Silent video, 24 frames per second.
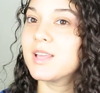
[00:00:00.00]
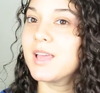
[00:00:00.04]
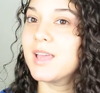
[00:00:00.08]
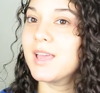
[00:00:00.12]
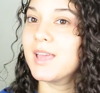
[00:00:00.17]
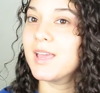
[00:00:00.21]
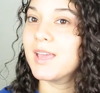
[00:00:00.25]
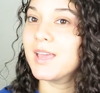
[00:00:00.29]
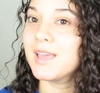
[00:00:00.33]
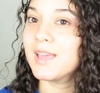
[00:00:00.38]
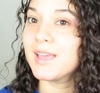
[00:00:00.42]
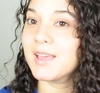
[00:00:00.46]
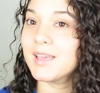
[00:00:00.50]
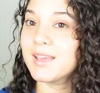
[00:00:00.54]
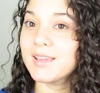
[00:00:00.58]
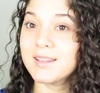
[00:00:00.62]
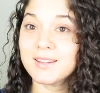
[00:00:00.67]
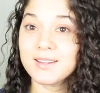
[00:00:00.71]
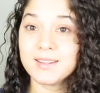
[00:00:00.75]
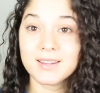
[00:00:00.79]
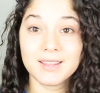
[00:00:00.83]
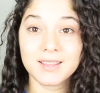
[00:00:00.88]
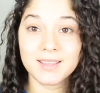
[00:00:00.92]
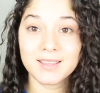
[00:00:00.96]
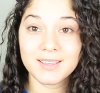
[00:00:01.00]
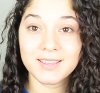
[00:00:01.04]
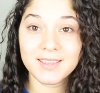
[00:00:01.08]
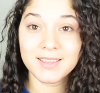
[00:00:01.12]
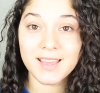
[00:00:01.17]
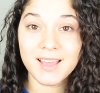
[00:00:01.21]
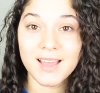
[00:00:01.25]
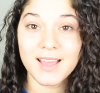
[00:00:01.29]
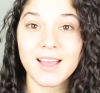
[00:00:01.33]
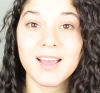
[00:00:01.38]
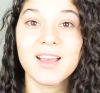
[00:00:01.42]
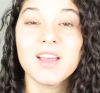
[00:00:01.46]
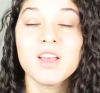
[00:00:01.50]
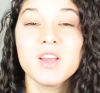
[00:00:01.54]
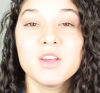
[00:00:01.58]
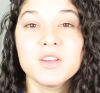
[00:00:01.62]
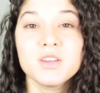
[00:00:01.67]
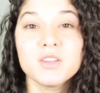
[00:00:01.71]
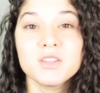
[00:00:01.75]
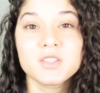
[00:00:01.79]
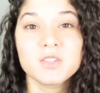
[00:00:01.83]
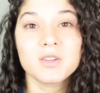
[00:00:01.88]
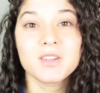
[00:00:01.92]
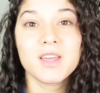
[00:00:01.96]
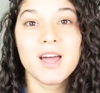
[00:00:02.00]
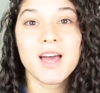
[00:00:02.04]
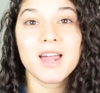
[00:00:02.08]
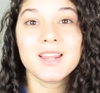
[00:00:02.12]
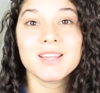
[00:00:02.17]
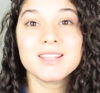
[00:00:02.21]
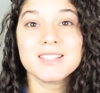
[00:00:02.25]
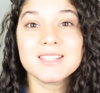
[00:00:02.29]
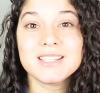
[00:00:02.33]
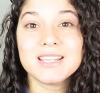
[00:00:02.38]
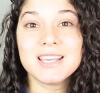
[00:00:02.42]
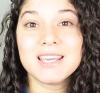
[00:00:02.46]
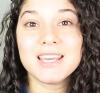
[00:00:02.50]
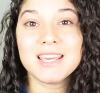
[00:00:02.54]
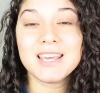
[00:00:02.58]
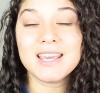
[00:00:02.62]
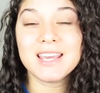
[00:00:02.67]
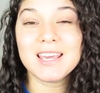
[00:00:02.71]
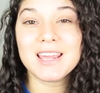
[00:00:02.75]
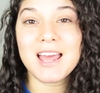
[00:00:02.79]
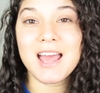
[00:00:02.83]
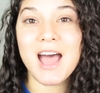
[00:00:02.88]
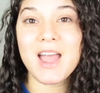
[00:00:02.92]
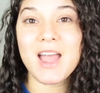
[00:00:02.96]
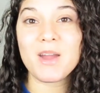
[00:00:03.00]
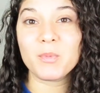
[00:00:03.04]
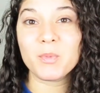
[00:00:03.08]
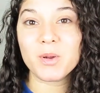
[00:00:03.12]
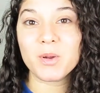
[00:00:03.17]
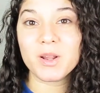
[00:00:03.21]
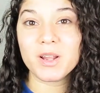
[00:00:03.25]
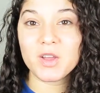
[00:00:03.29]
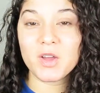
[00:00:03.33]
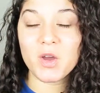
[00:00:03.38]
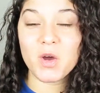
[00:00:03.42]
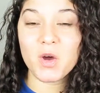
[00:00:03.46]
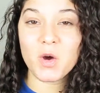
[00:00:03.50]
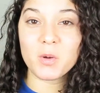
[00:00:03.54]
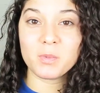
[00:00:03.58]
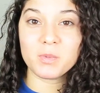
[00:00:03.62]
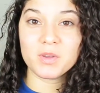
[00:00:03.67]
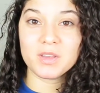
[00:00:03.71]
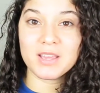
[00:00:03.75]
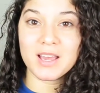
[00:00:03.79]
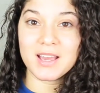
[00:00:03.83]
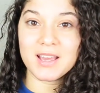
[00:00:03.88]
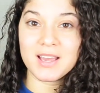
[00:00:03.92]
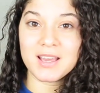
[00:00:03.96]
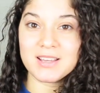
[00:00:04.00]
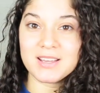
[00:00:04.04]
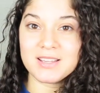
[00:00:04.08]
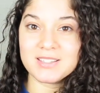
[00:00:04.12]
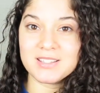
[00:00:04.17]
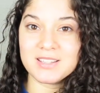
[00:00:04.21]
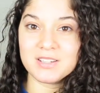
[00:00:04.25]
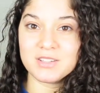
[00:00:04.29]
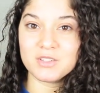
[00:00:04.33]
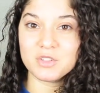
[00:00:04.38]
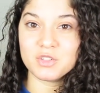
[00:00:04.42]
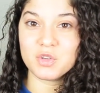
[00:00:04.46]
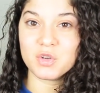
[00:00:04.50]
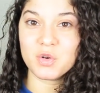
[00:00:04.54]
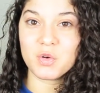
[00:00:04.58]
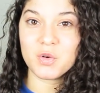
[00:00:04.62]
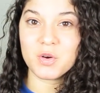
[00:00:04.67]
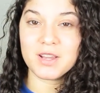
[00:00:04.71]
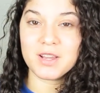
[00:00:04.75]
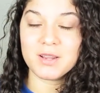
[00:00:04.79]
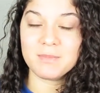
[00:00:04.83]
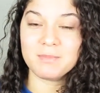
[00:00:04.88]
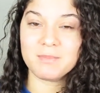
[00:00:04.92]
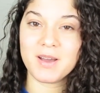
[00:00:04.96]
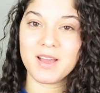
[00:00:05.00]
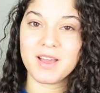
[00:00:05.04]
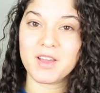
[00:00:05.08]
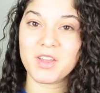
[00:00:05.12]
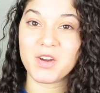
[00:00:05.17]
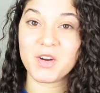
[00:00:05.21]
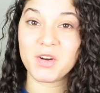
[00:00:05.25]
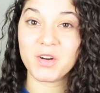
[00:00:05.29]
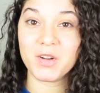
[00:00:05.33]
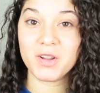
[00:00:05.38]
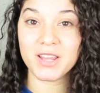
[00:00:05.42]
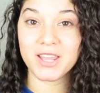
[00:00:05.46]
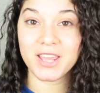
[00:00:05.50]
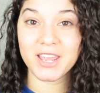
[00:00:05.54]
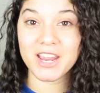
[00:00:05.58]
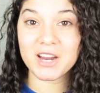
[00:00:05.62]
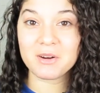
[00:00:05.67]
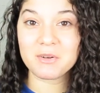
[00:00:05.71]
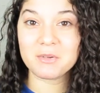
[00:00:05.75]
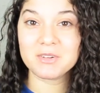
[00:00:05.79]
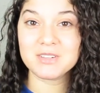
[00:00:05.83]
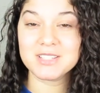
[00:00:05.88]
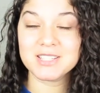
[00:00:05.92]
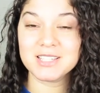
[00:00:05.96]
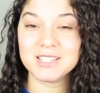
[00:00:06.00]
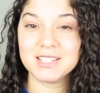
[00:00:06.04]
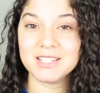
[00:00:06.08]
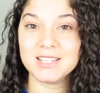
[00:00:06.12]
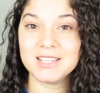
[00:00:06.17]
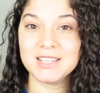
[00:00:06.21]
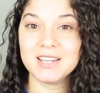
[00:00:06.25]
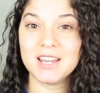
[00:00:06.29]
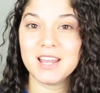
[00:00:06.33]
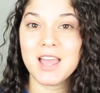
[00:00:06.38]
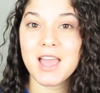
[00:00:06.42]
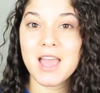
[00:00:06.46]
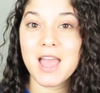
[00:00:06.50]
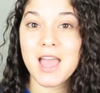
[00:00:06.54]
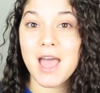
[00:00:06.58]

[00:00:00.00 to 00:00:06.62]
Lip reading: And yeah, so that is it. I really hope you guys enjoyed my curly hair routine.